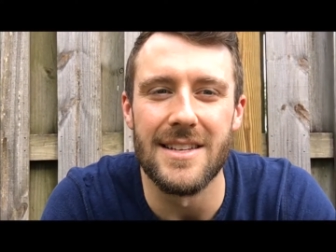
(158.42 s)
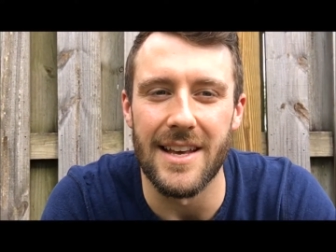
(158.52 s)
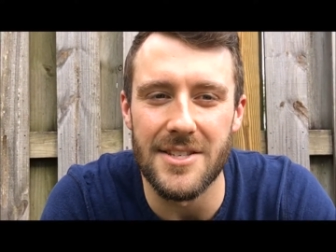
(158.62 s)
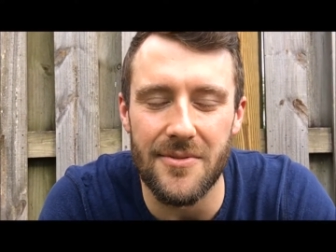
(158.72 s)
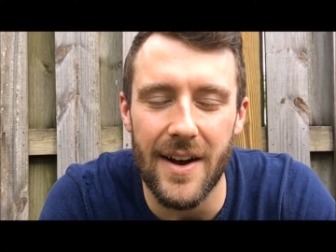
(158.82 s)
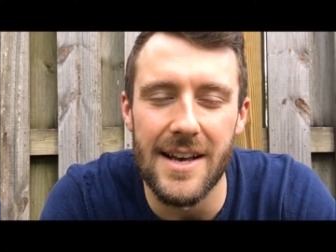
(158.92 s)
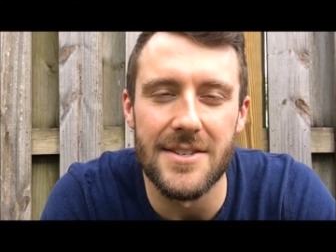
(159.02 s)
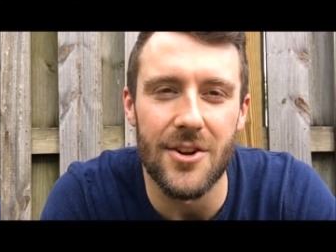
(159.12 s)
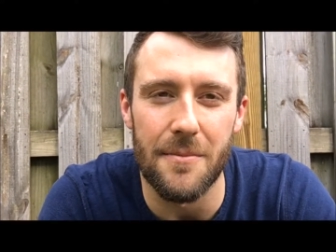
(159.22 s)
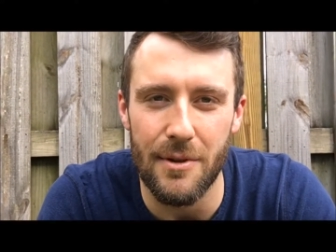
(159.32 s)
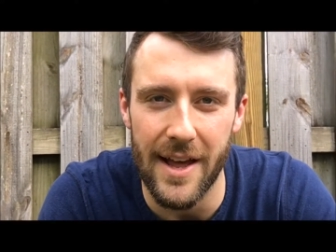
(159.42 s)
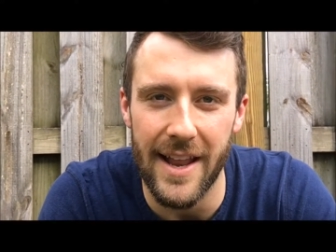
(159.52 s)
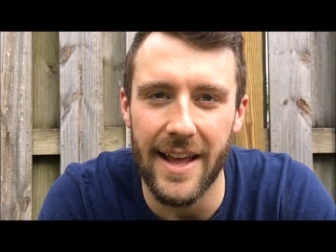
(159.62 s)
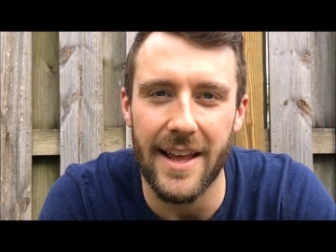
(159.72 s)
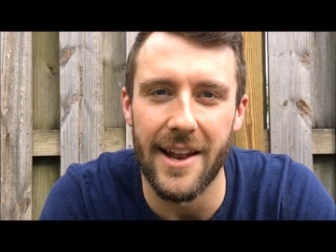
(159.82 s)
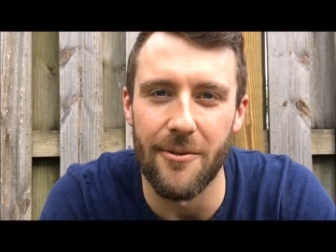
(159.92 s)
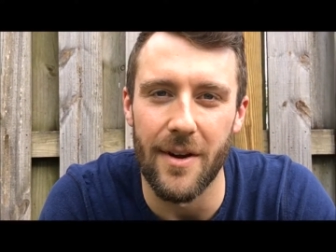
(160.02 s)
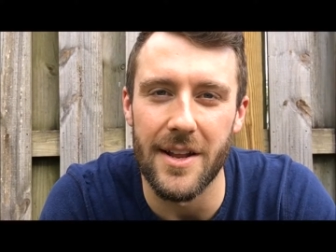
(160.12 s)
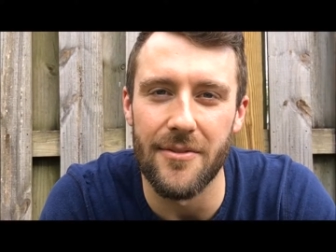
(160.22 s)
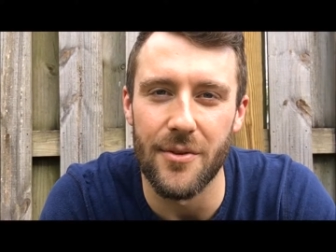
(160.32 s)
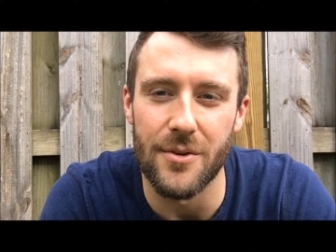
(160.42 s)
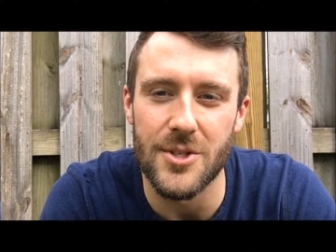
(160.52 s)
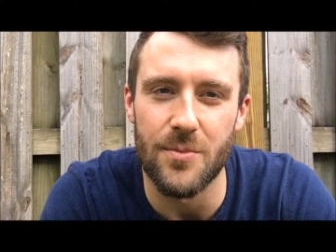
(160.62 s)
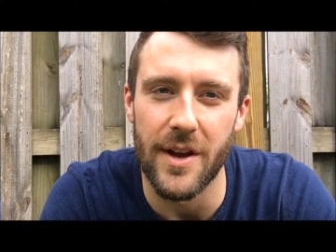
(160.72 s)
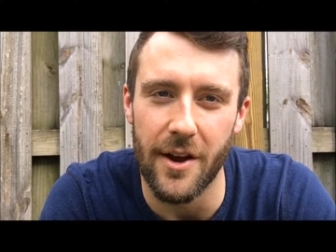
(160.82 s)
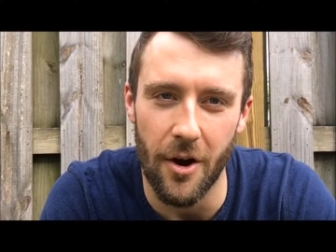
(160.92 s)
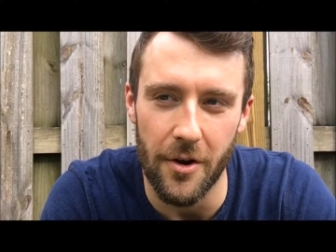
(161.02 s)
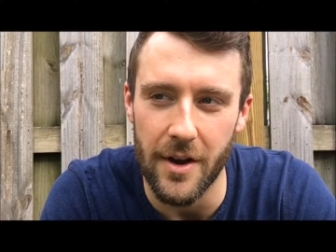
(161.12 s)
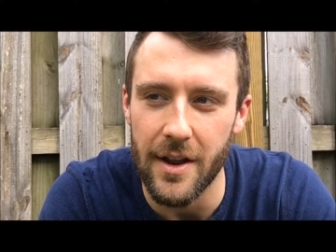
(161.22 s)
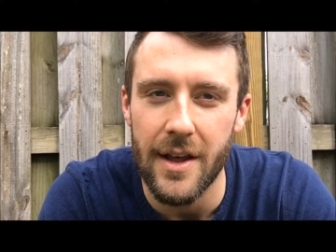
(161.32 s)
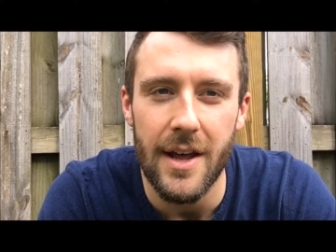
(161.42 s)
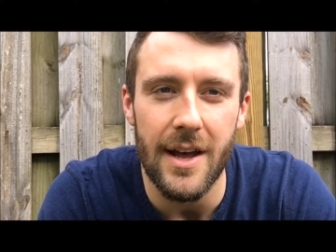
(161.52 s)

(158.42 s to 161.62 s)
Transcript: takes advice, start planning, getting ready for your spring garden.